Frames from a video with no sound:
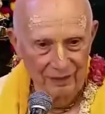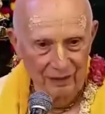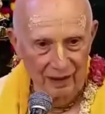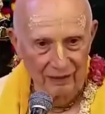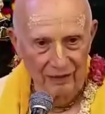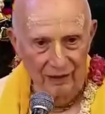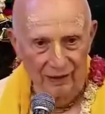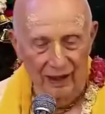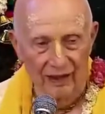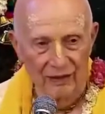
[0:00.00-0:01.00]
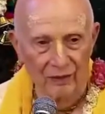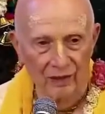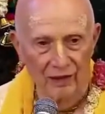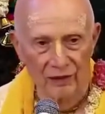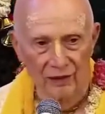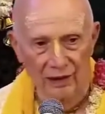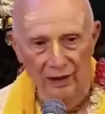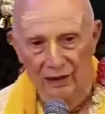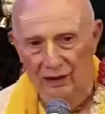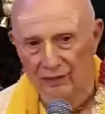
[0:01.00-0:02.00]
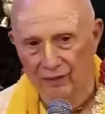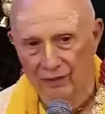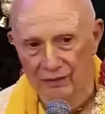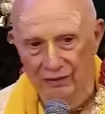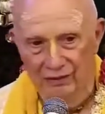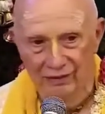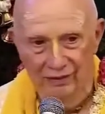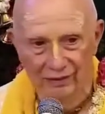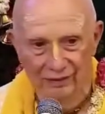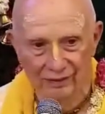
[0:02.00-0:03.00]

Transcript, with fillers: So that's the, that is what is needed the most.